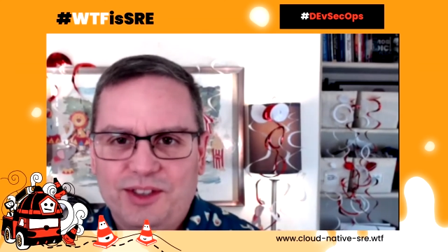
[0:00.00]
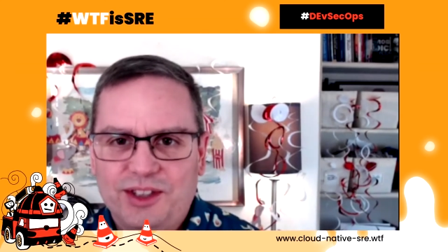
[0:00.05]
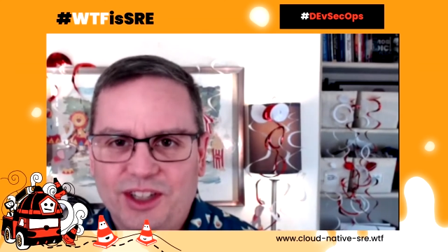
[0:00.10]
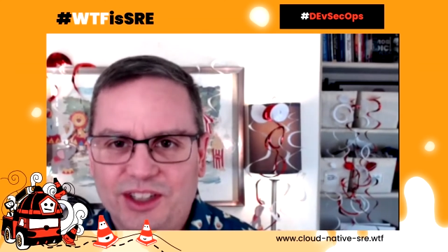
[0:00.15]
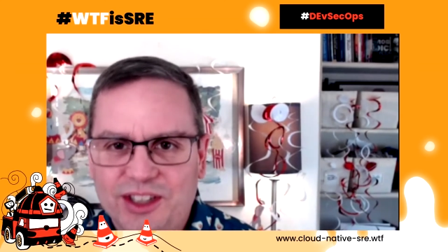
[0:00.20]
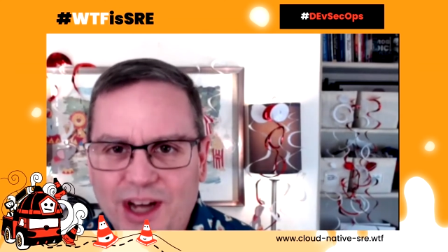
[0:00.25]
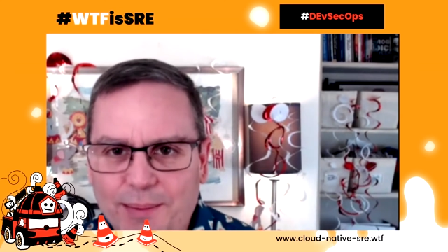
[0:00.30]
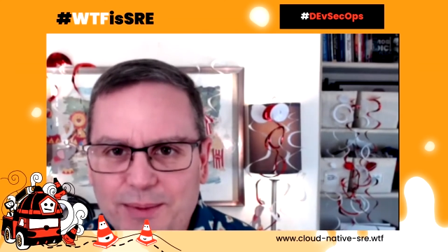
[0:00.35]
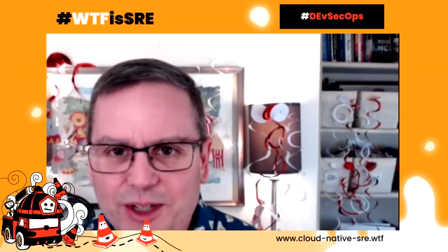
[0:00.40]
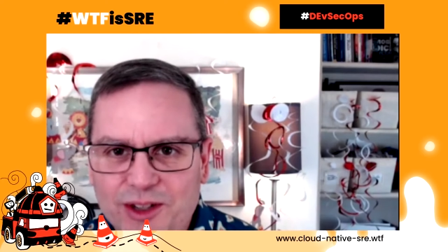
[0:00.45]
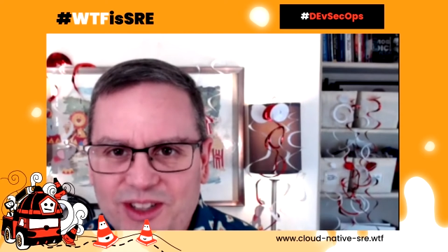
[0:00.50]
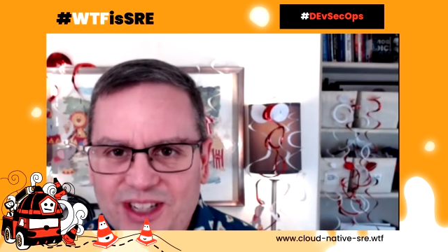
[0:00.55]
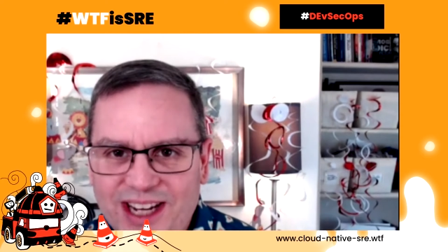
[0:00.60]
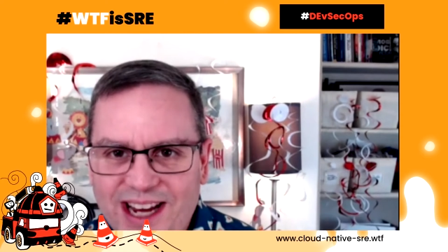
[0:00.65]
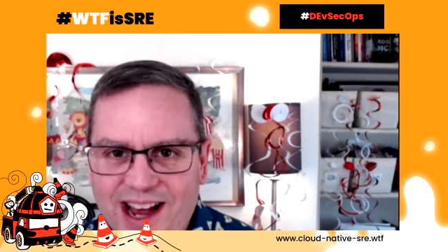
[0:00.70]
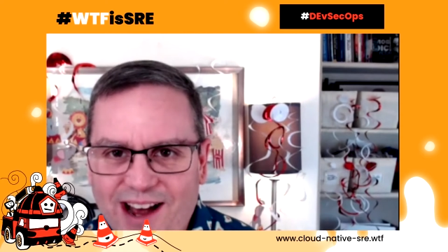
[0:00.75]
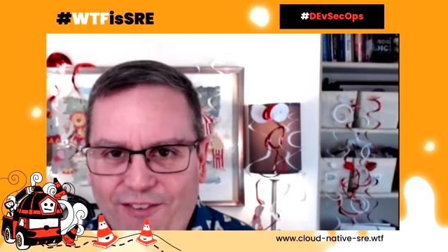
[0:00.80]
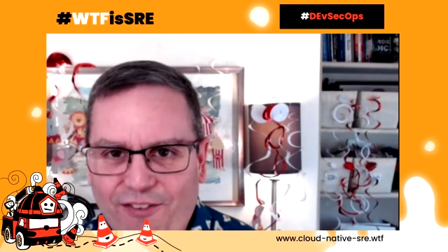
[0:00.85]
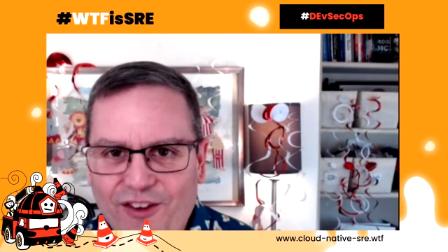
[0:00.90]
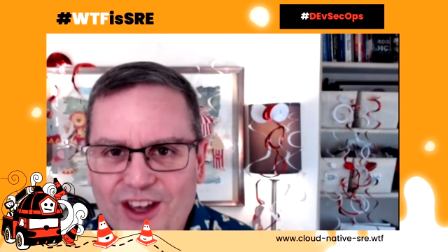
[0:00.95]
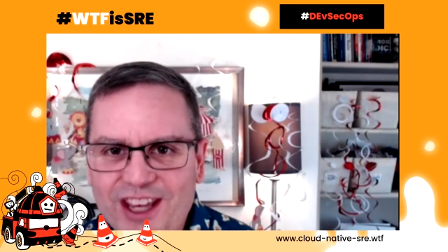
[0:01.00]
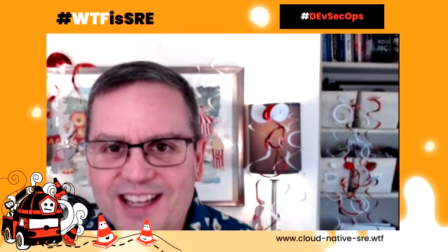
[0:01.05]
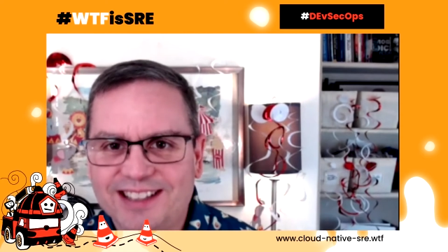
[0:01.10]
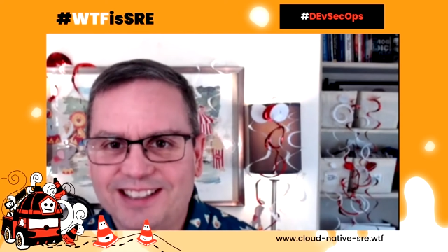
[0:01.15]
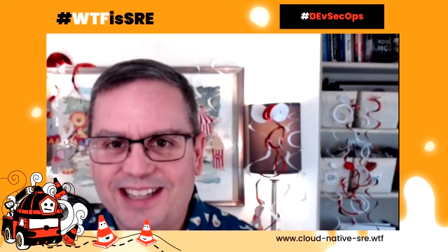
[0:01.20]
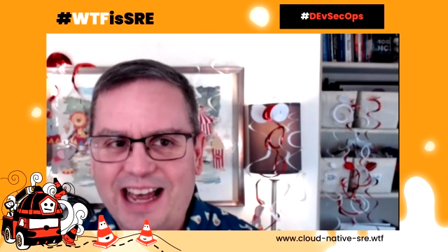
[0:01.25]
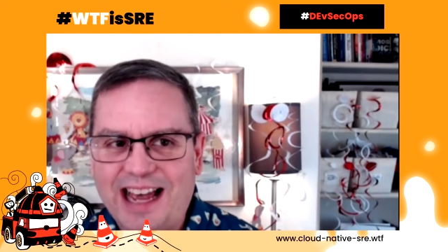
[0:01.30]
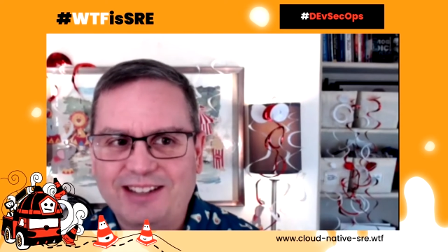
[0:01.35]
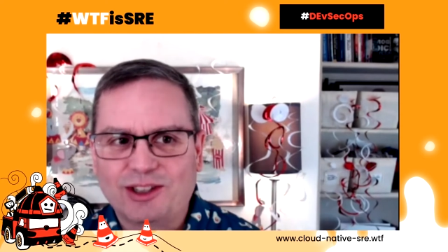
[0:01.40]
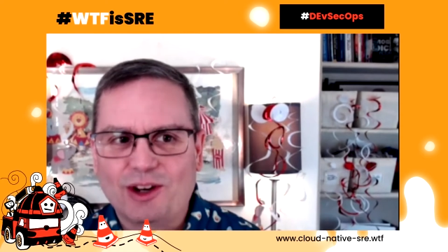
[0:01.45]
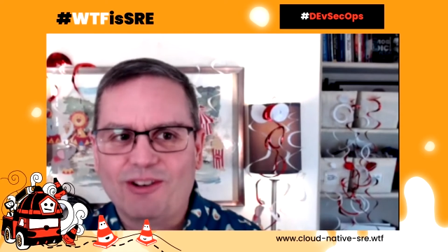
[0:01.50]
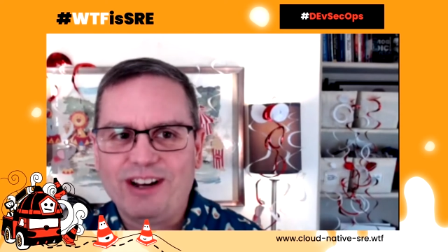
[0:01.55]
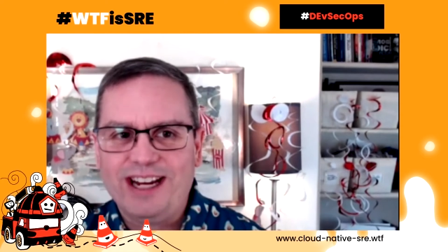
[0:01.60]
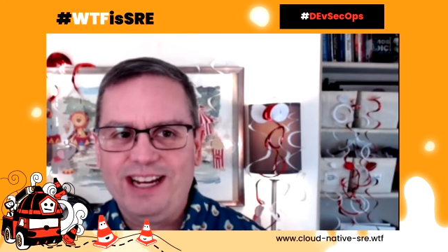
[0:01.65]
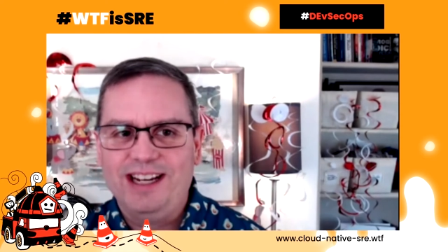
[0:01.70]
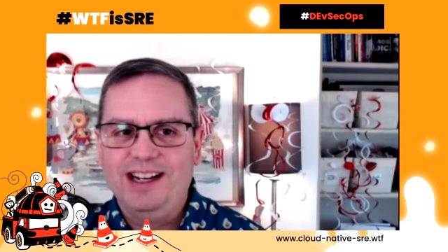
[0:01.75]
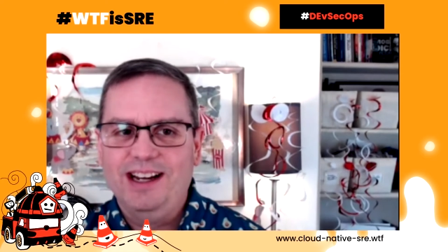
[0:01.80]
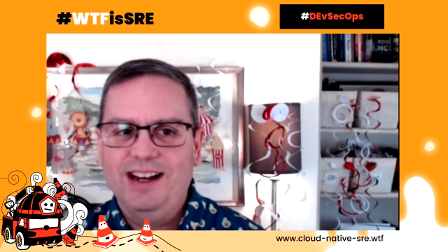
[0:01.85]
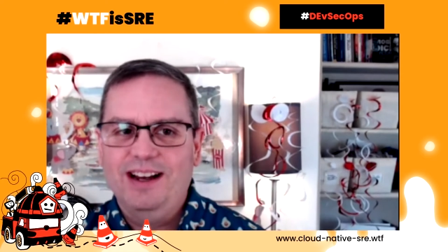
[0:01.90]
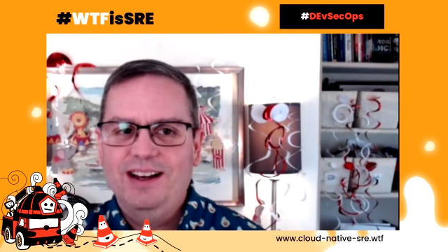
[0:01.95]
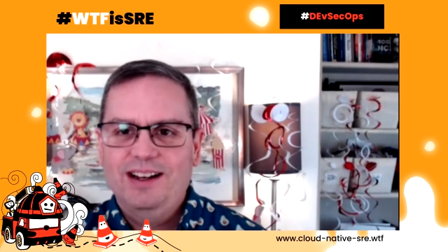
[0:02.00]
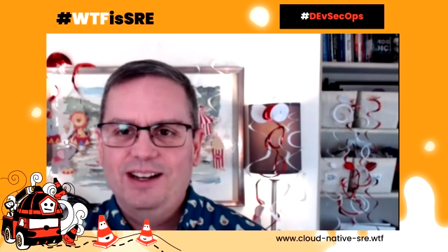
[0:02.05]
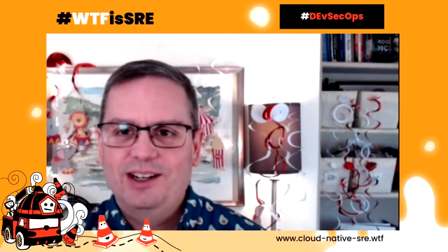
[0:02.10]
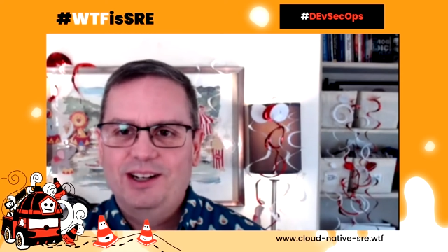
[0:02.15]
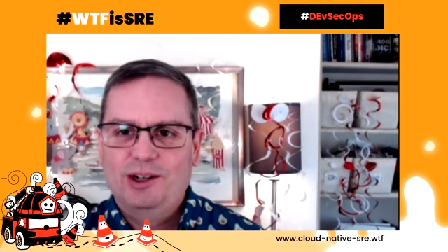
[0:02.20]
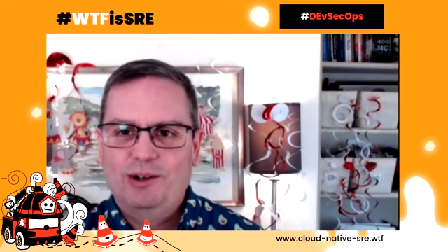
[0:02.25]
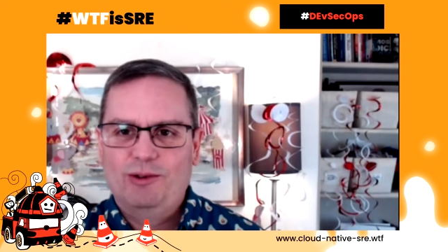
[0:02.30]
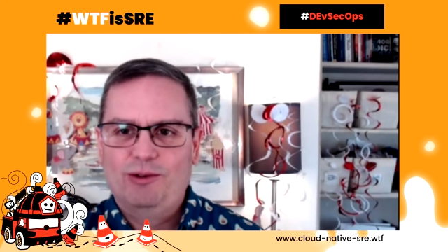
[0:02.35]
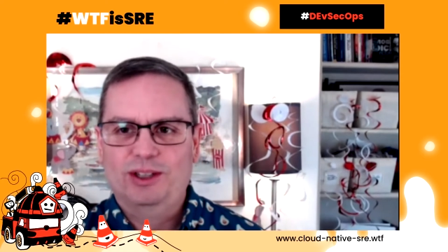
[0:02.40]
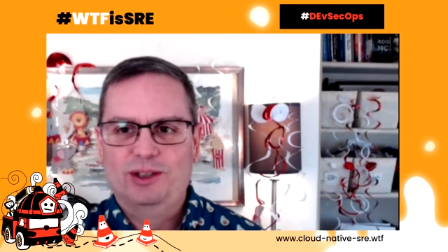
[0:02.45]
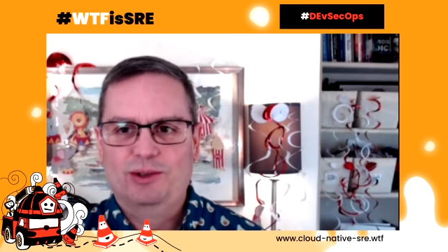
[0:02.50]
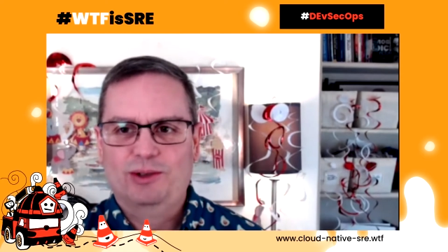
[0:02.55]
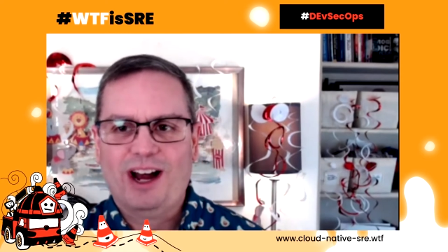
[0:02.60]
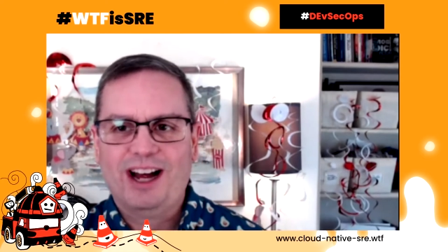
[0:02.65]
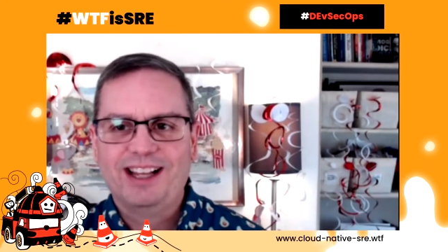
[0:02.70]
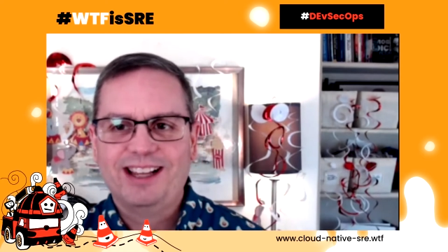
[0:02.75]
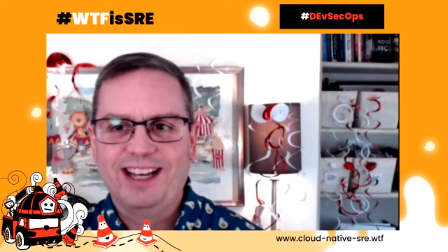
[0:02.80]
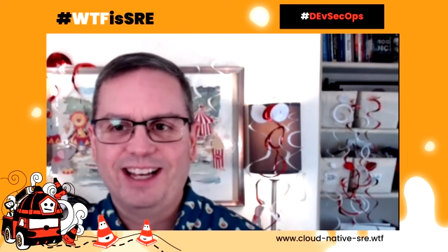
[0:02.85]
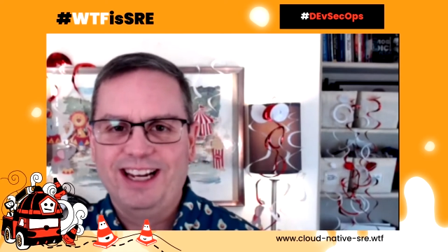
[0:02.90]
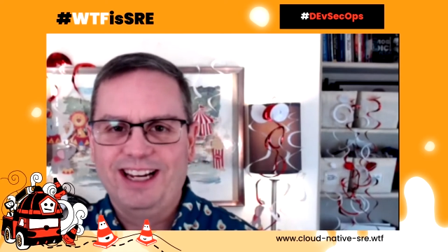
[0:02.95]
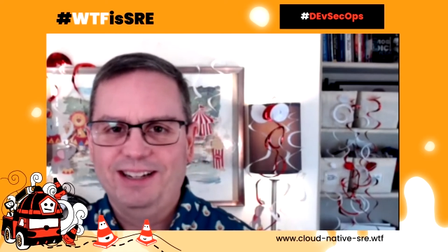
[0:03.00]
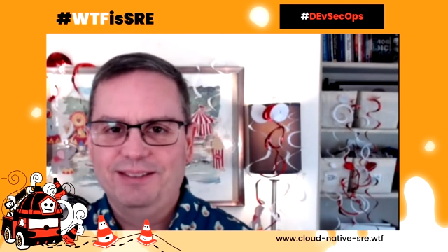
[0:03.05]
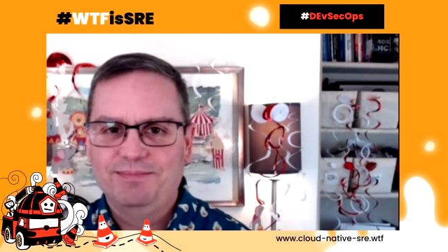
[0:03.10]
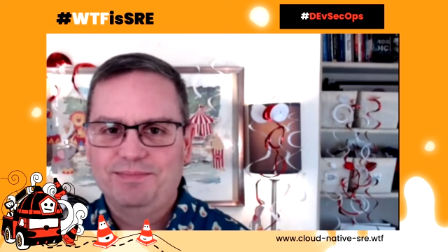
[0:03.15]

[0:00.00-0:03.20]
to WTF is SRE, Chris Riley.